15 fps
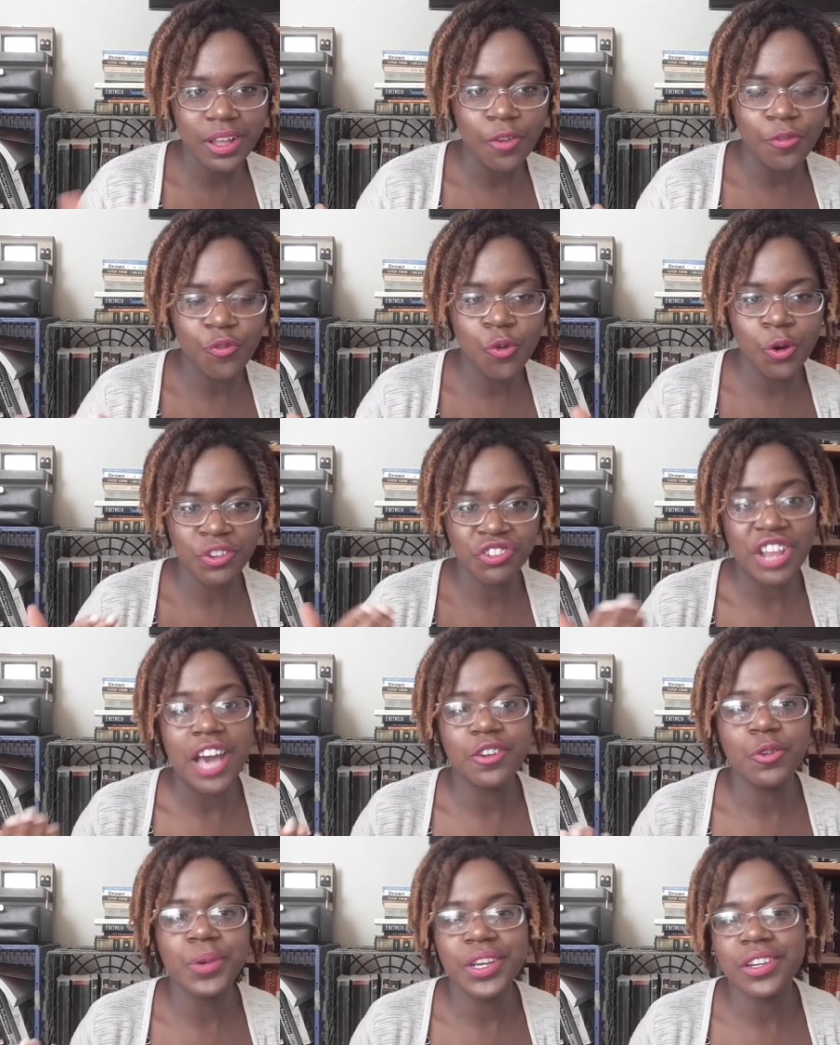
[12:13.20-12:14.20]
a
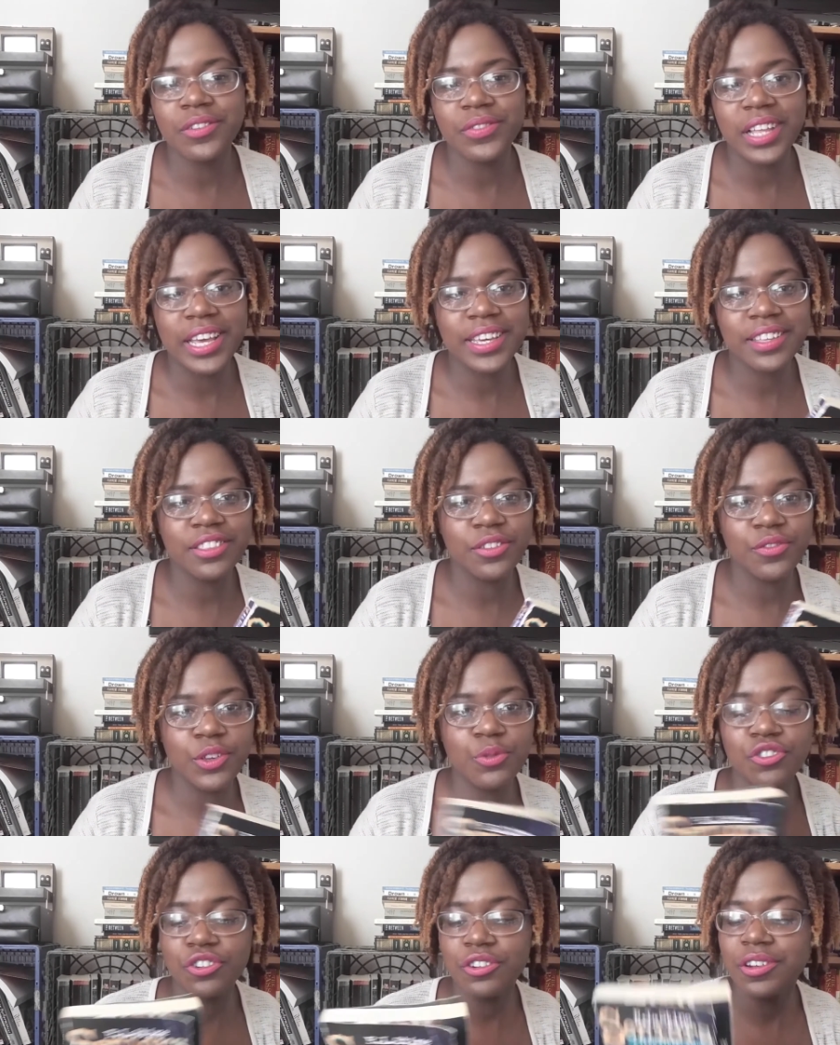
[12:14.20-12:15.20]
foreshadowing of like the
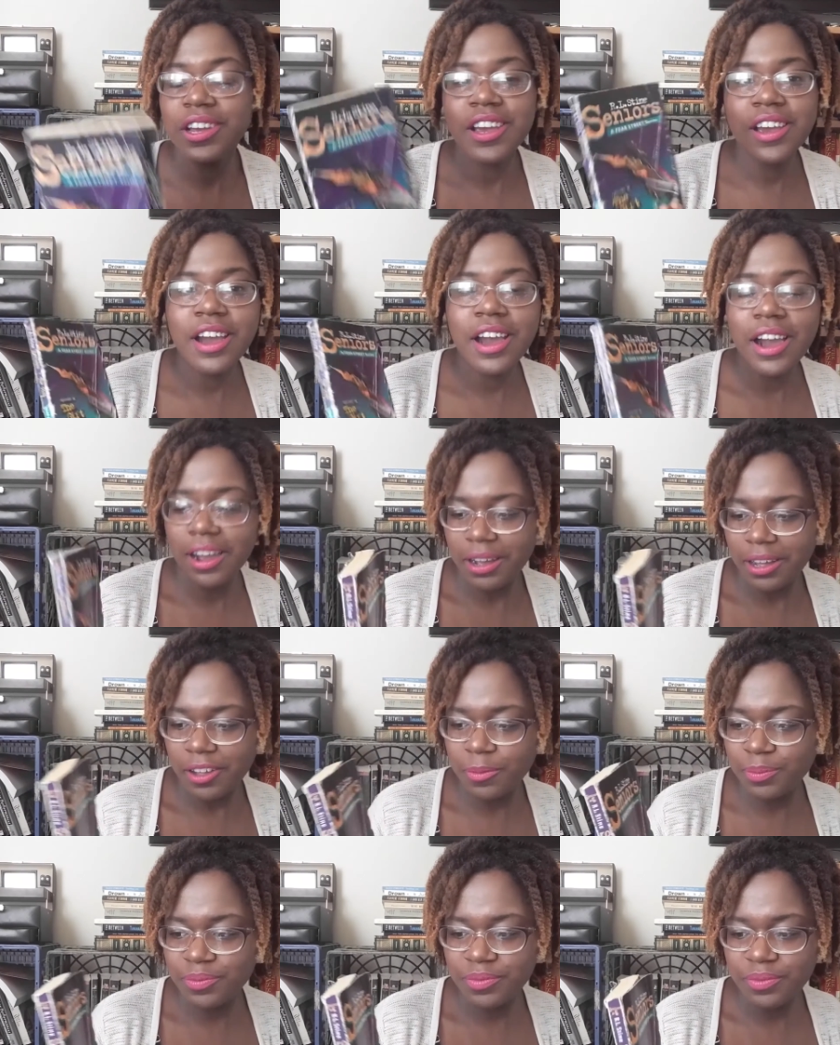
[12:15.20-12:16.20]
future
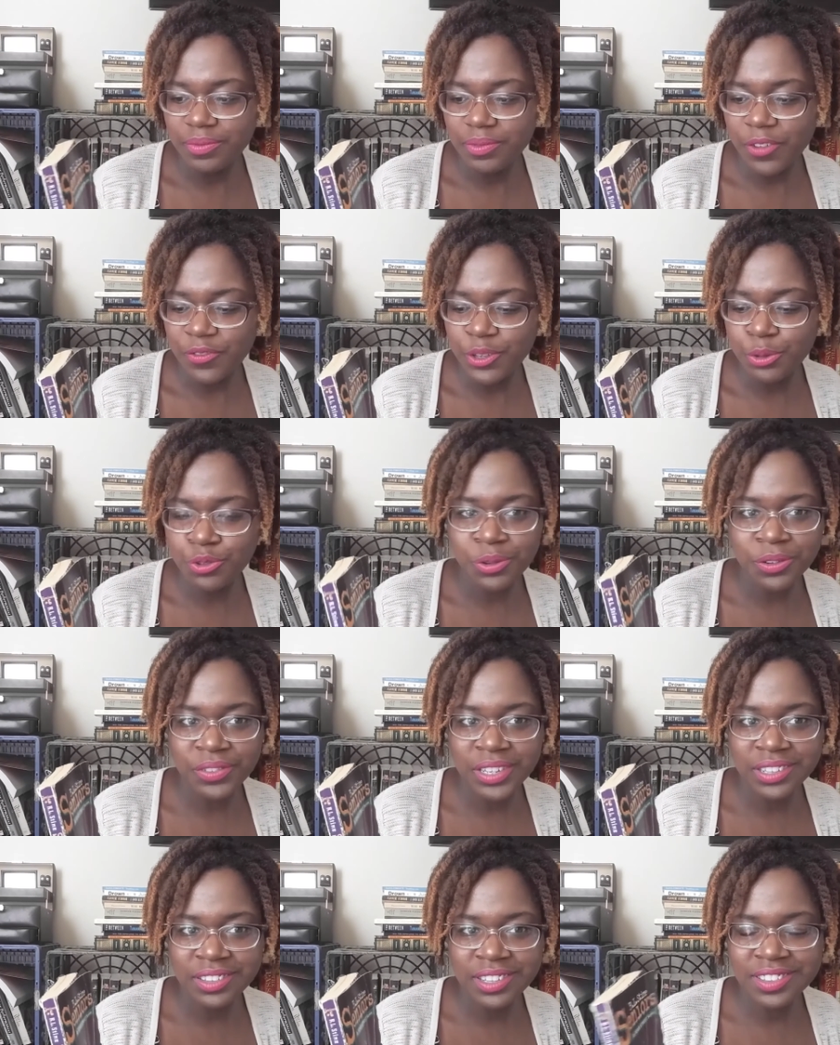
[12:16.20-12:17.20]
um of future
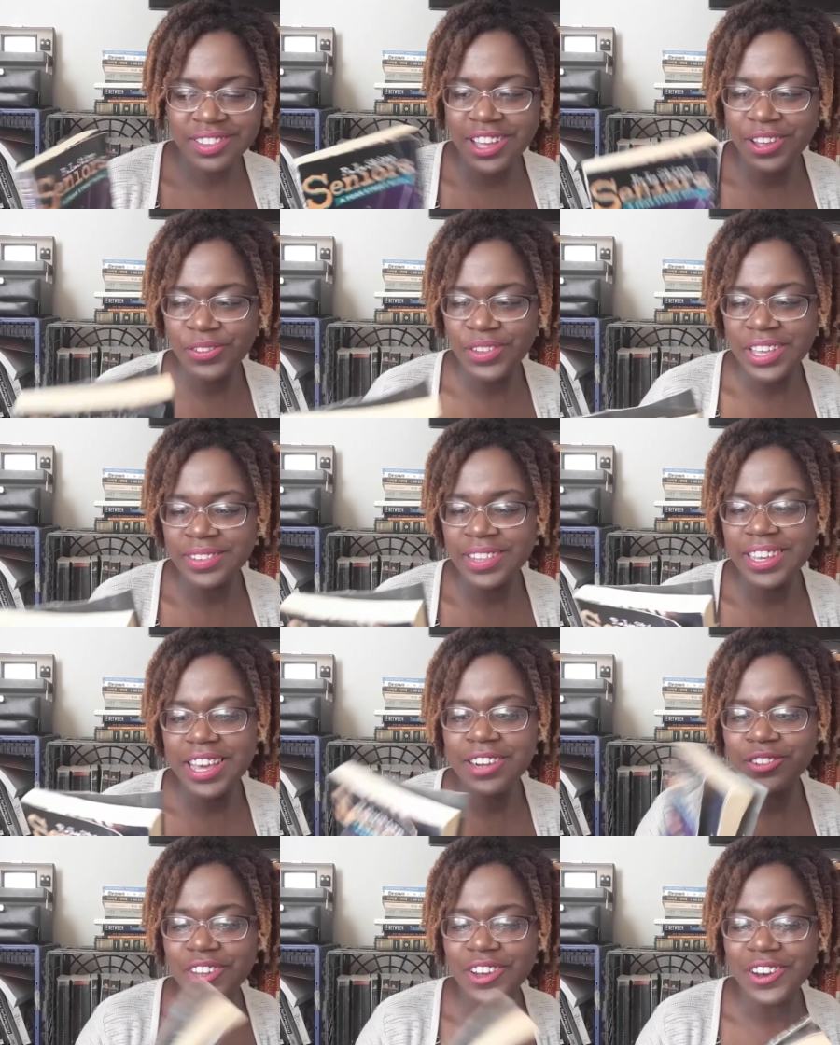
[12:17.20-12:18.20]
events and stuff. And
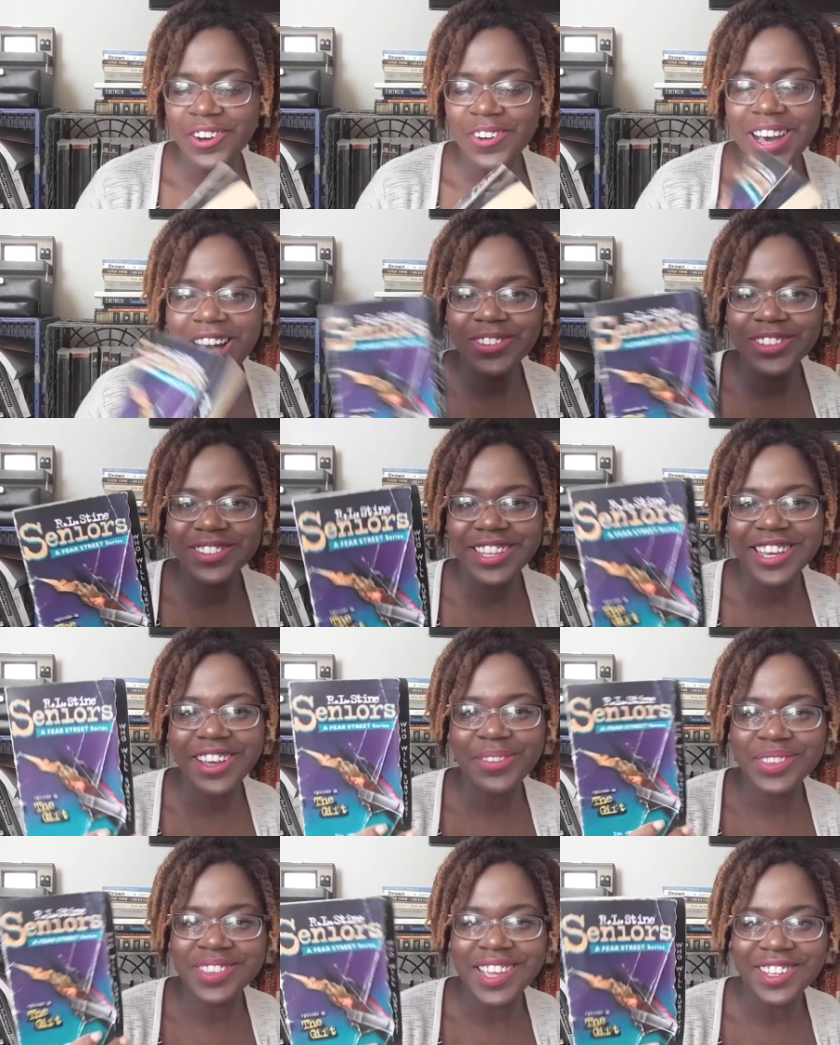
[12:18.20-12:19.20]
like, I don't know, I was
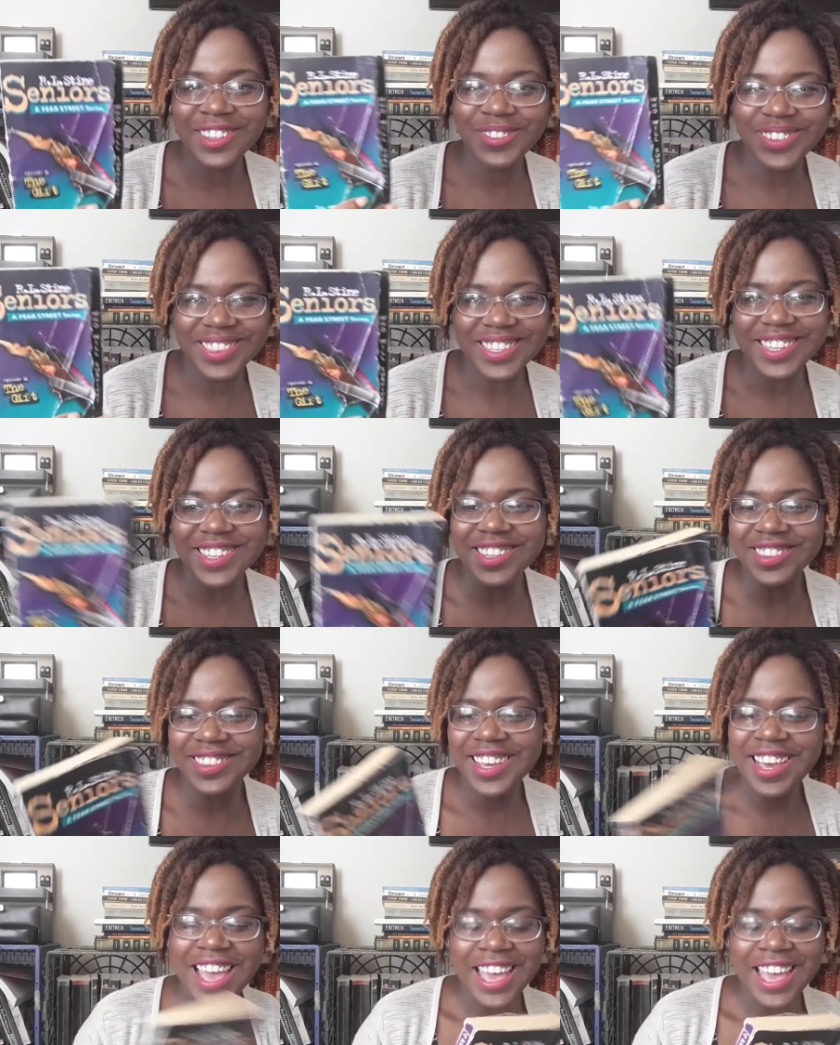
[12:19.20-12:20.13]
like obsessed with these.